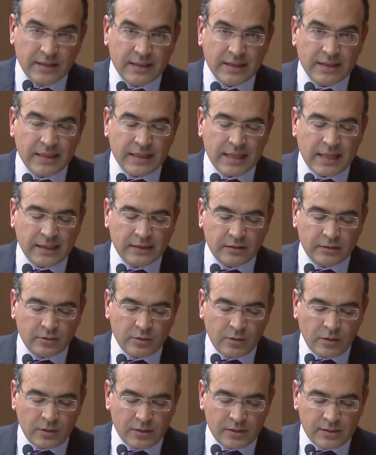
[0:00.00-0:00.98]
that
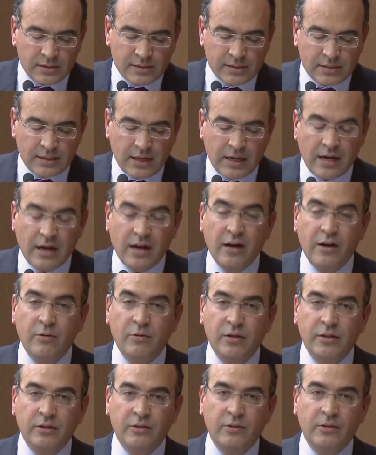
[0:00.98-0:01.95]
calls
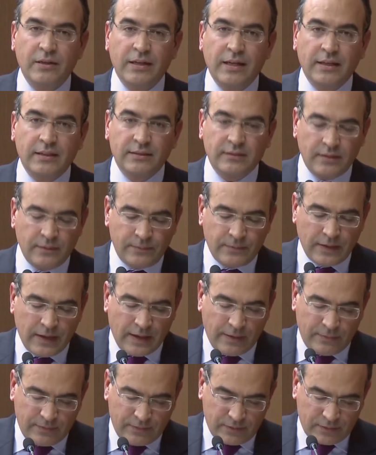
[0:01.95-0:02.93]
our collective
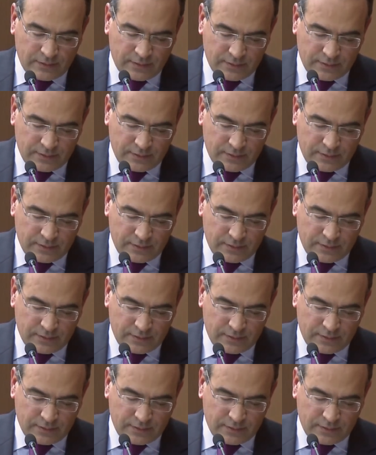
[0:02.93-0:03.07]
effort.